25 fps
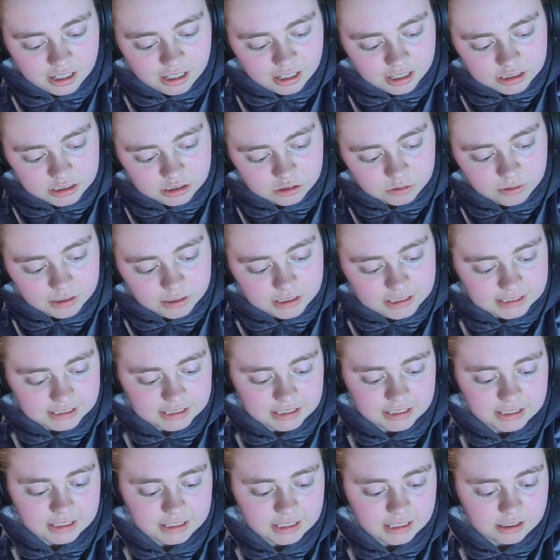It's great to
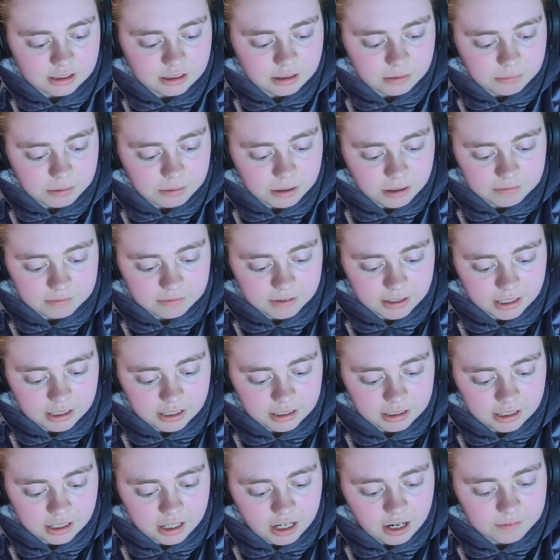see you, Dad, but I'm
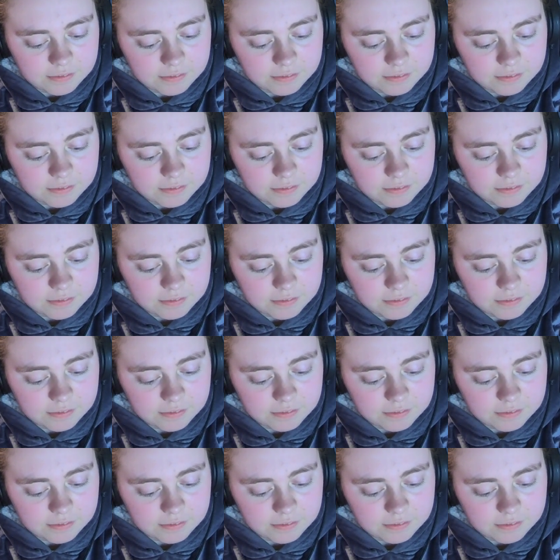fine.